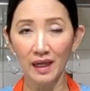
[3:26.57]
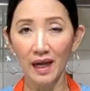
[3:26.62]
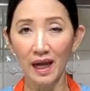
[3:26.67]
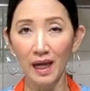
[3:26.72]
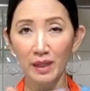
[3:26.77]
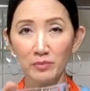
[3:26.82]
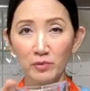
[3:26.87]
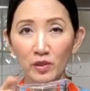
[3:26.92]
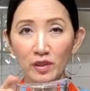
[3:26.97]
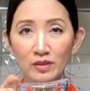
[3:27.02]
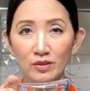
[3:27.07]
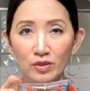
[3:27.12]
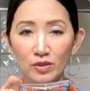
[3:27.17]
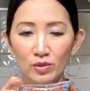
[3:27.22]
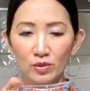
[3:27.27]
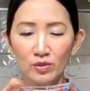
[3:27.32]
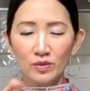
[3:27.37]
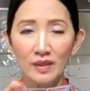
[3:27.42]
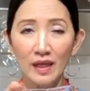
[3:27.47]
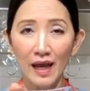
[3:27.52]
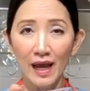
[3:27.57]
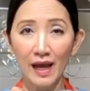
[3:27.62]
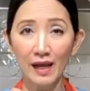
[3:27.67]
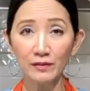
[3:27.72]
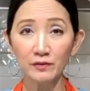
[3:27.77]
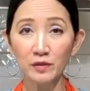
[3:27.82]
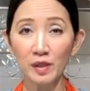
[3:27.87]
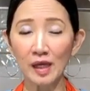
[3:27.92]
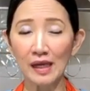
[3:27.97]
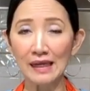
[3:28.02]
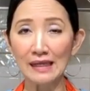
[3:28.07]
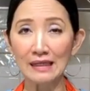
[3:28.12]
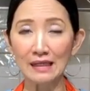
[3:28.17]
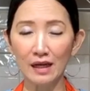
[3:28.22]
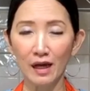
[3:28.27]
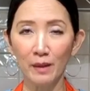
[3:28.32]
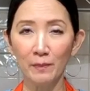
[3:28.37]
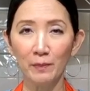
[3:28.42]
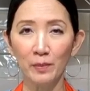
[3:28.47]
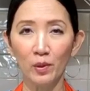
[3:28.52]
I'm going to use half a
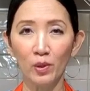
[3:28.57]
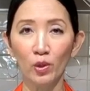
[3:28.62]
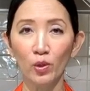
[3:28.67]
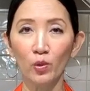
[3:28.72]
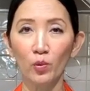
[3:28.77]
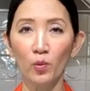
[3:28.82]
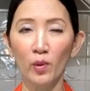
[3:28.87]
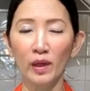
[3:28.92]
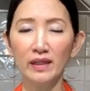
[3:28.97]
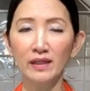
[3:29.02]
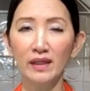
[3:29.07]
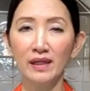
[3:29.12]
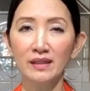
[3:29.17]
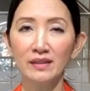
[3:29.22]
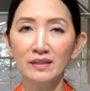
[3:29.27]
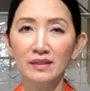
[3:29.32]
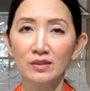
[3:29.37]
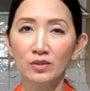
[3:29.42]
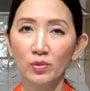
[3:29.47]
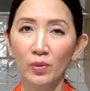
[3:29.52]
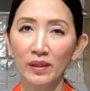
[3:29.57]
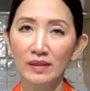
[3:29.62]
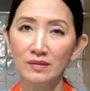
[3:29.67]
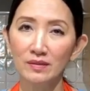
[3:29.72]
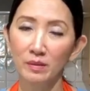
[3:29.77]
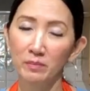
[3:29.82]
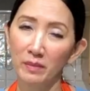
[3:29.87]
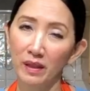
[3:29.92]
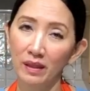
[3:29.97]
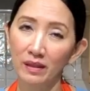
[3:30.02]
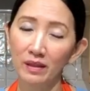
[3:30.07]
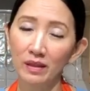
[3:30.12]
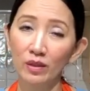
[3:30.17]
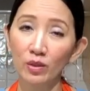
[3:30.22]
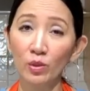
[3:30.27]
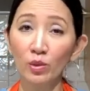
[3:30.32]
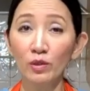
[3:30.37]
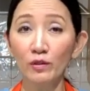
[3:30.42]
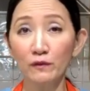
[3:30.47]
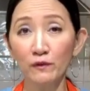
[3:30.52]
cup or 120 ml
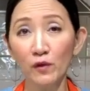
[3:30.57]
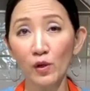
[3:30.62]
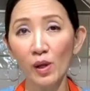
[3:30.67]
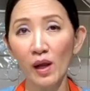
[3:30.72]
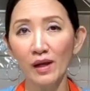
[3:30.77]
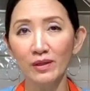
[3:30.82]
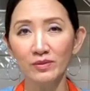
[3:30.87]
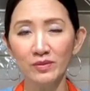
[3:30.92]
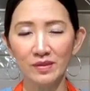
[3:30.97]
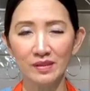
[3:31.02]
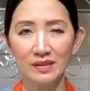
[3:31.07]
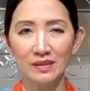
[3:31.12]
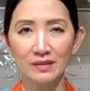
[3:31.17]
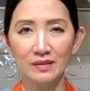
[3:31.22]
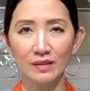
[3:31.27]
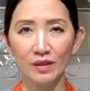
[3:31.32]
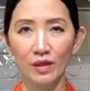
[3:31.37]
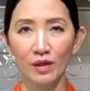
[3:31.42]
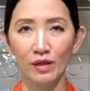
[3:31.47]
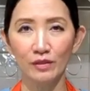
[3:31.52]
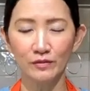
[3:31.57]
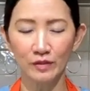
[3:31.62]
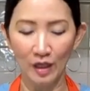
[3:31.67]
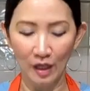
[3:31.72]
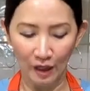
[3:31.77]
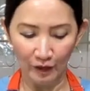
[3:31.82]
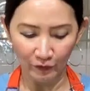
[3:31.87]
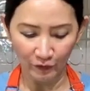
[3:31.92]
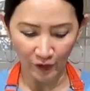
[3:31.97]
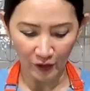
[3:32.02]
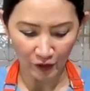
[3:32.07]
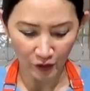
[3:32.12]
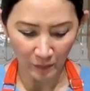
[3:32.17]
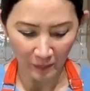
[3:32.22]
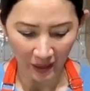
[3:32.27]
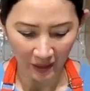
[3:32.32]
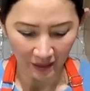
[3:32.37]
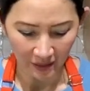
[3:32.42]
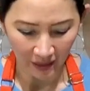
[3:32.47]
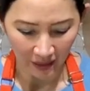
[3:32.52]
or 4 ounces of fresh
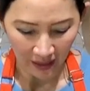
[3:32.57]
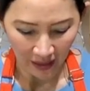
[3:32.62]
milk.